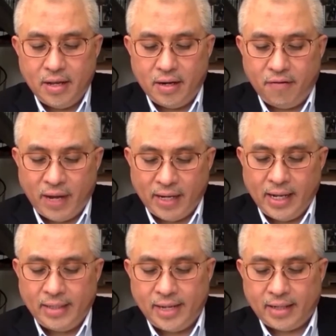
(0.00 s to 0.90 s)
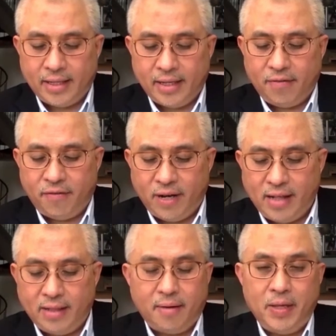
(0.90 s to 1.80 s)
the finance sector,
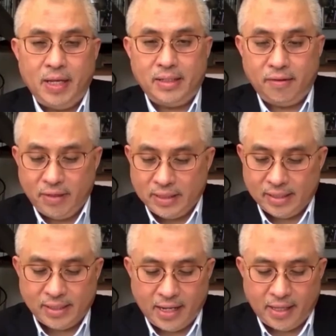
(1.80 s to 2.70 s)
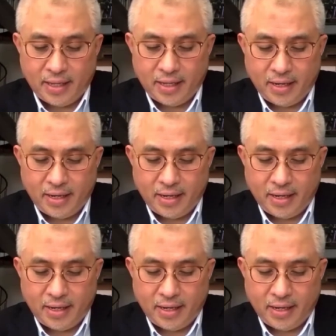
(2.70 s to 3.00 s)
philanthropy, and civil society.